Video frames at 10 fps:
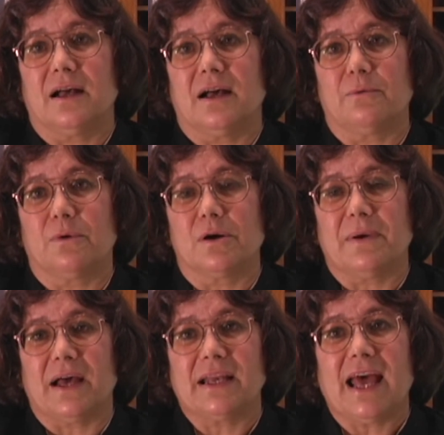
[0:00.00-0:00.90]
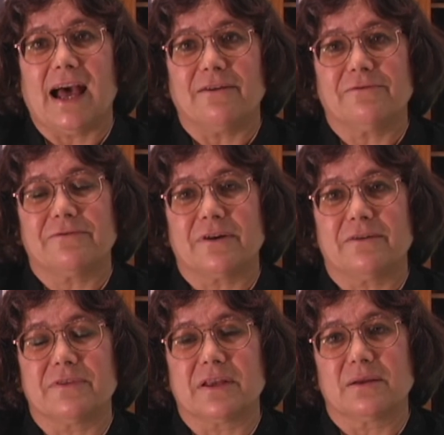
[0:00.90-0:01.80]
were about half
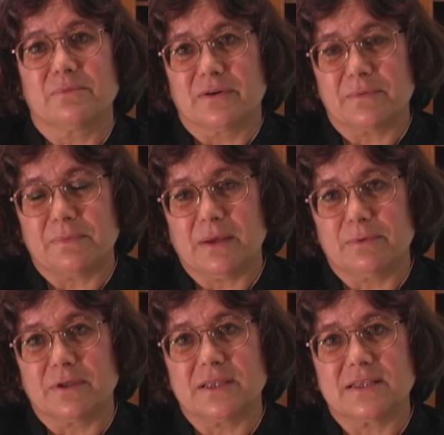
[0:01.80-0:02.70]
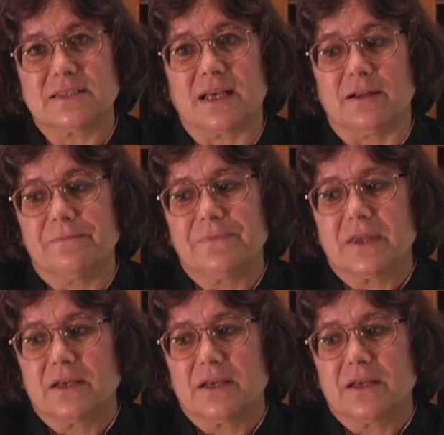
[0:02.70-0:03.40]
of the number of the people in the cell.